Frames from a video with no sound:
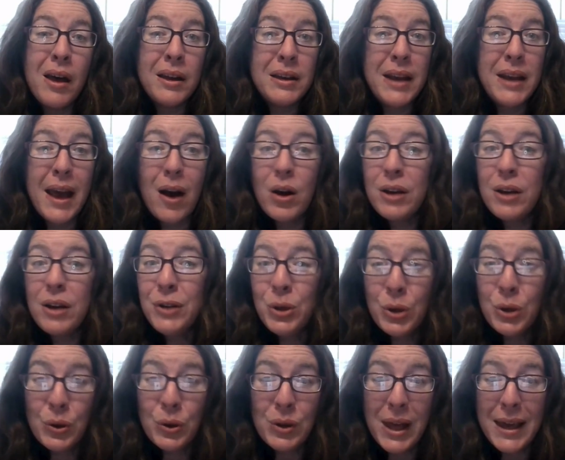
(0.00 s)
Now, if you
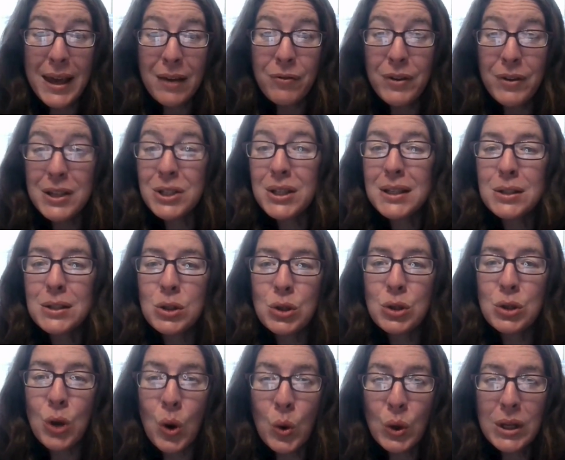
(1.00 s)
don't like fish, that's
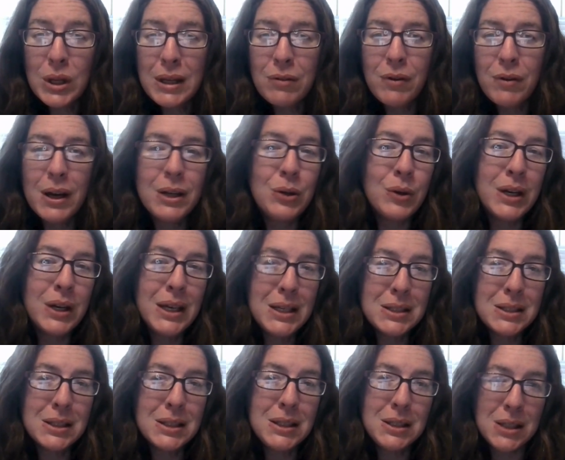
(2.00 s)
totally fine. You could
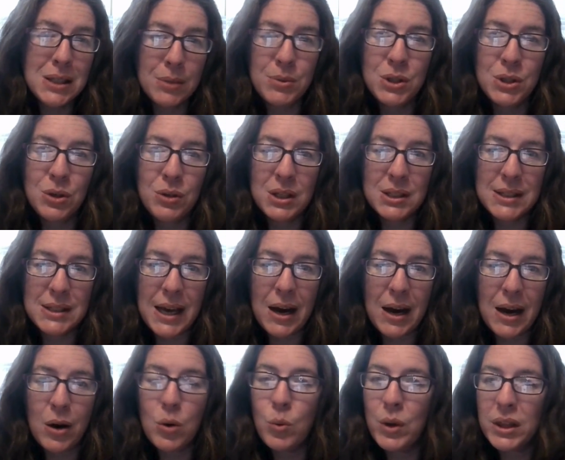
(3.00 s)
easily substitute this
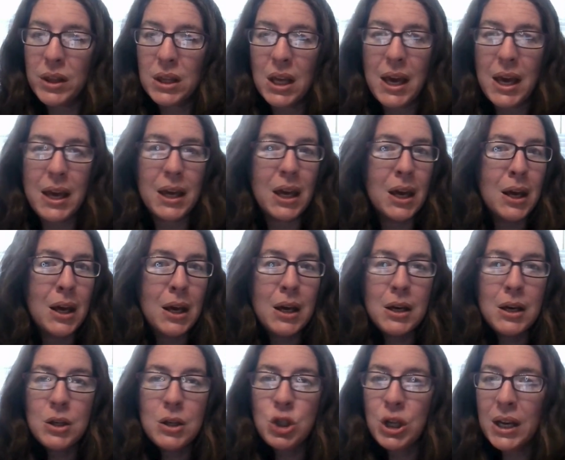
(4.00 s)
out with like
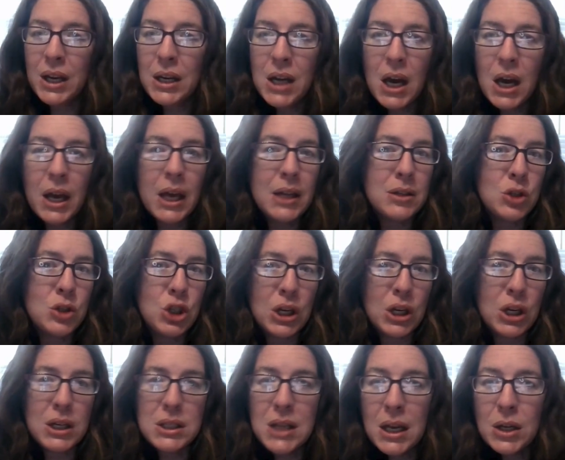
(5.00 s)
chicken nuggets,
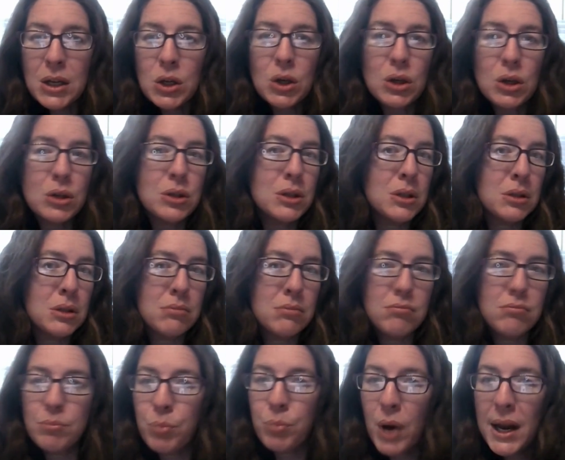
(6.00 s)
chicken tenders,
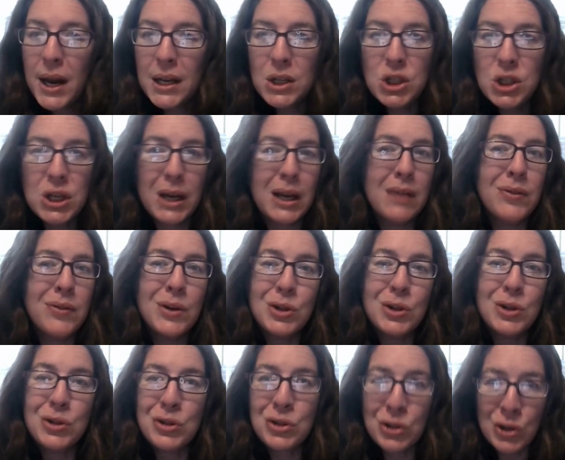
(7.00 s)
breaded chicken.
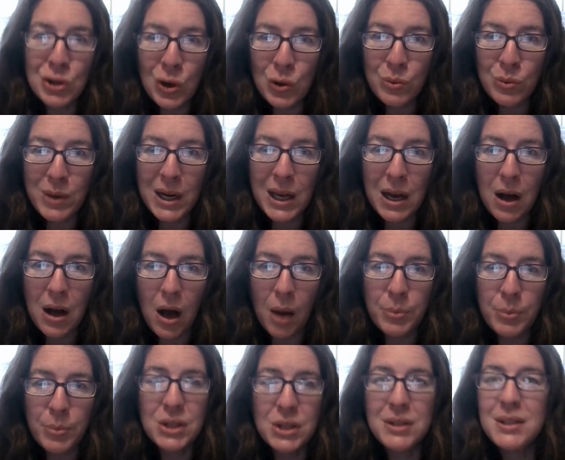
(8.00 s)
There's so many
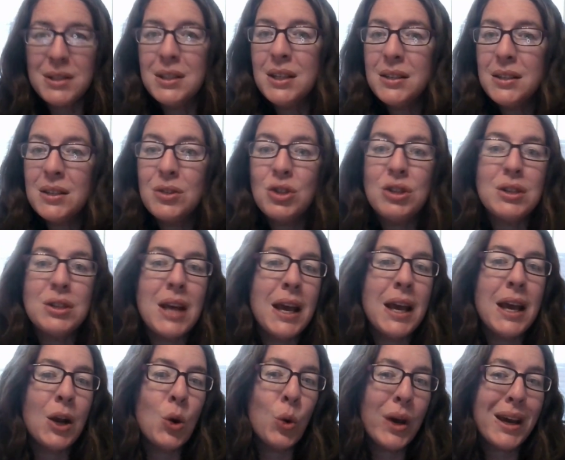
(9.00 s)
options. This is just a
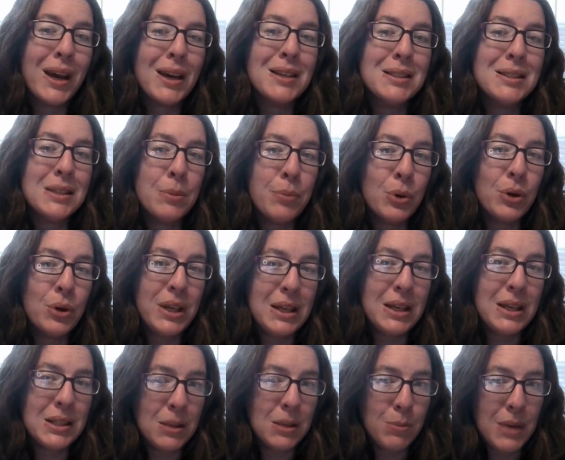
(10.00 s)
quick, simple,
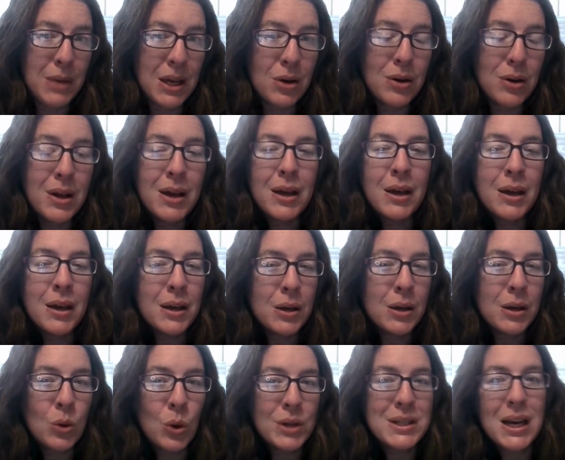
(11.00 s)
easy meal. And
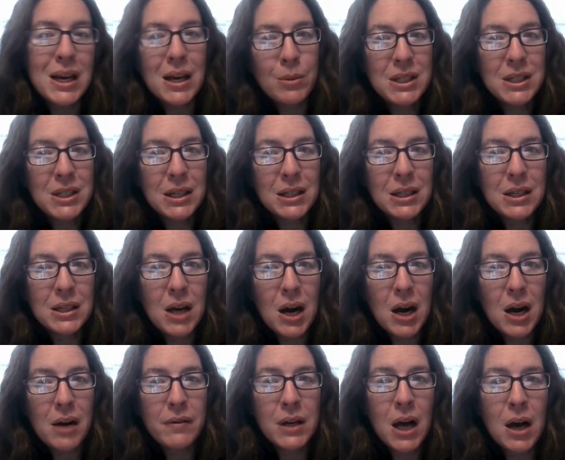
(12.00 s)
of course, I'm addicted to
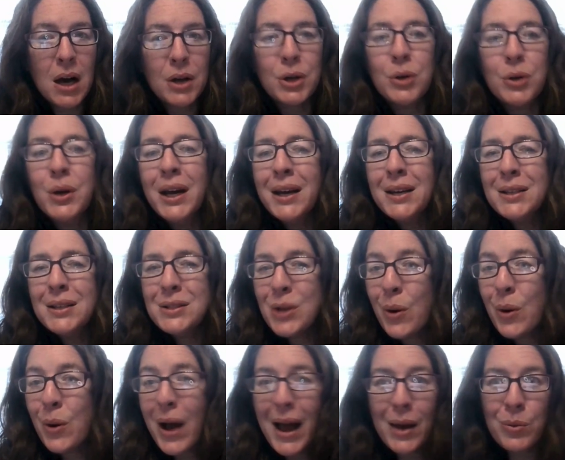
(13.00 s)
avocado,
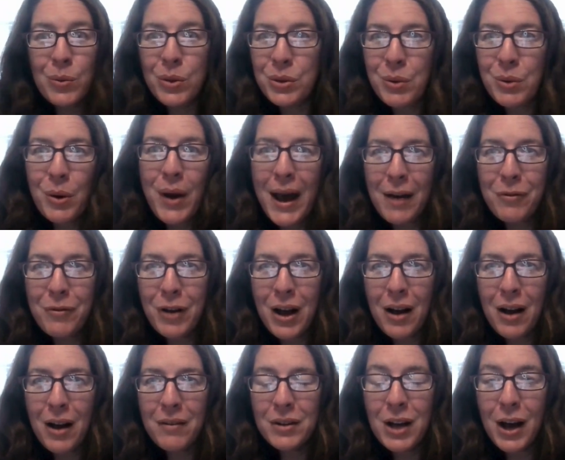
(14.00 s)
so I would throw half
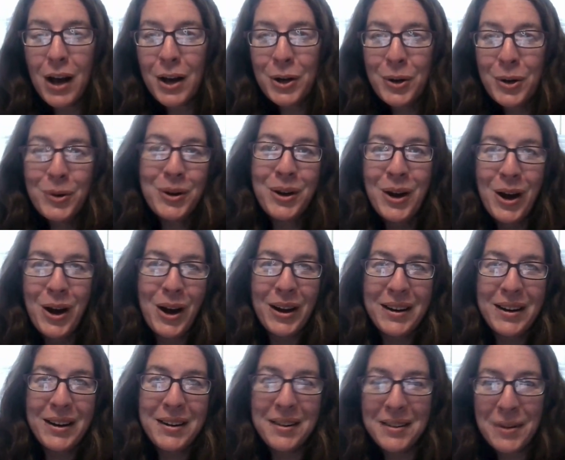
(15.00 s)
avocado
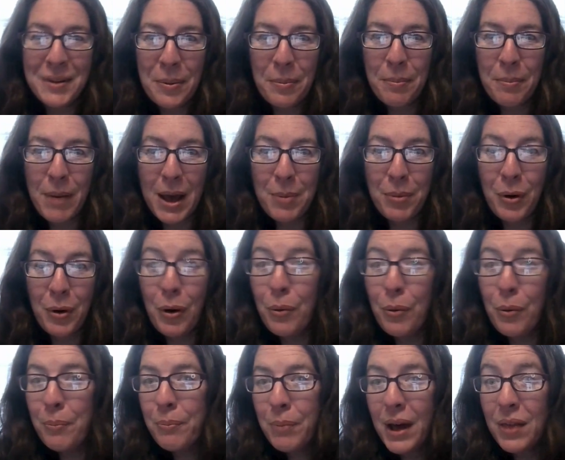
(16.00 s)
on my bowl,
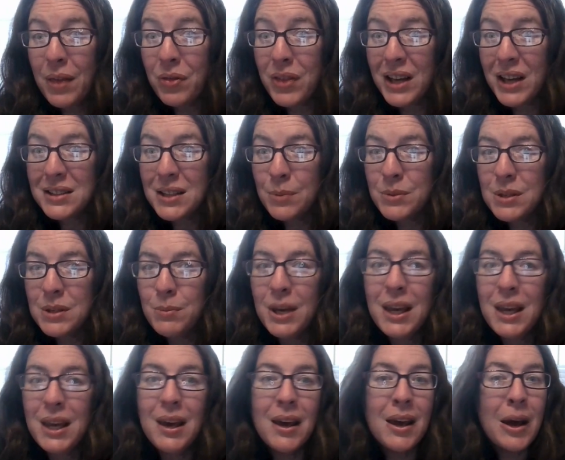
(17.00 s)
but that's up to
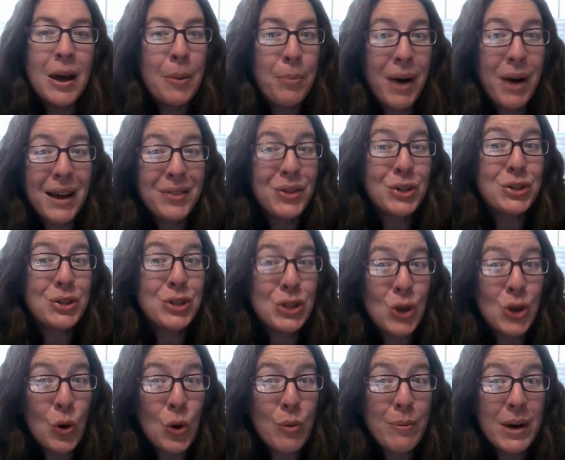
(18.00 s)
me. But there's
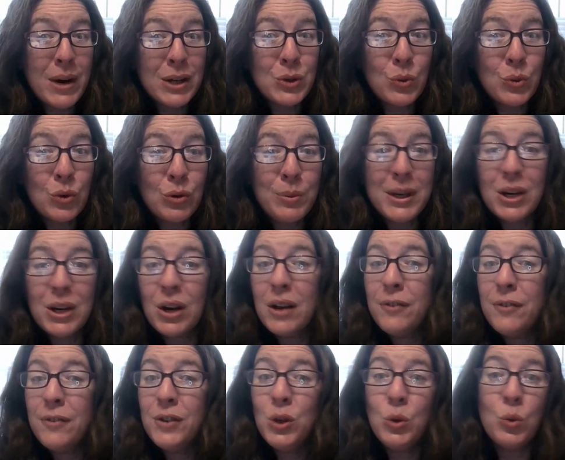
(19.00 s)
so much room here.
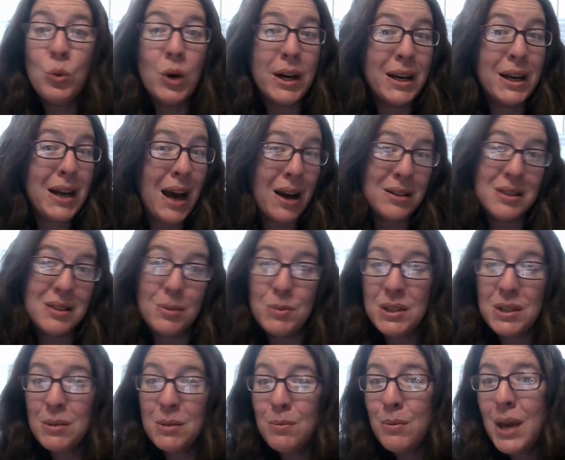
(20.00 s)
If you wanted to add some
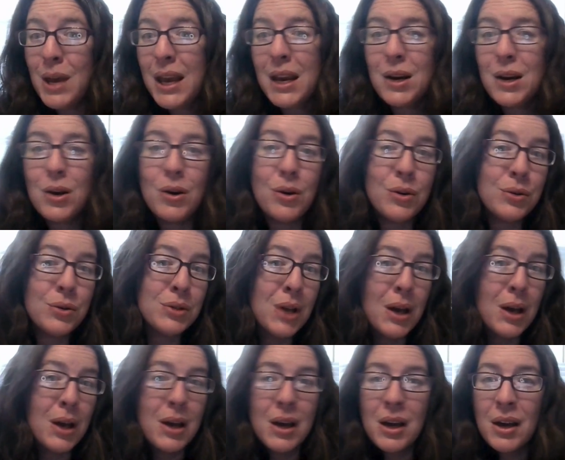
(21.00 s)
tomatoes,
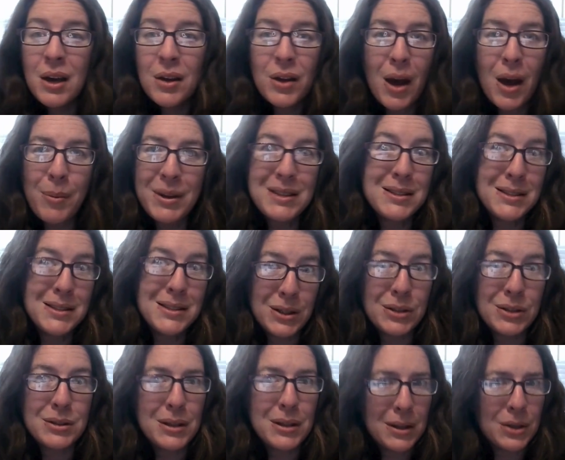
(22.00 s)
I mean,
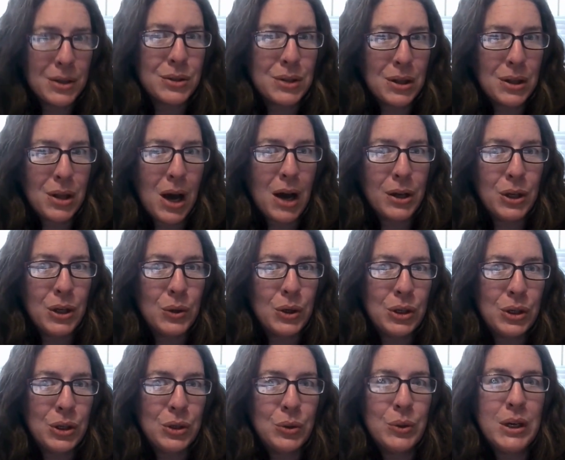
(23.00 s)
seriously, there's a lot you
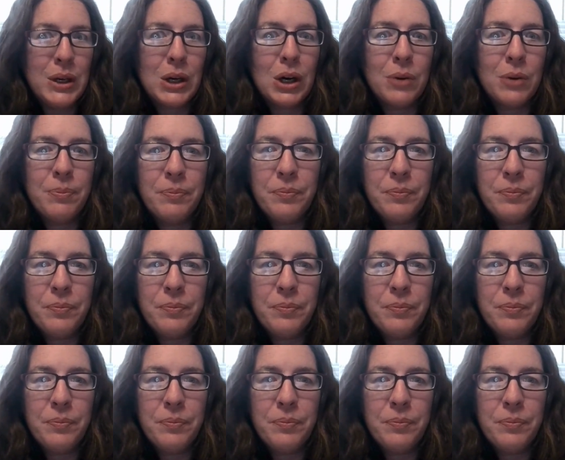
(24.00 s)
could do here.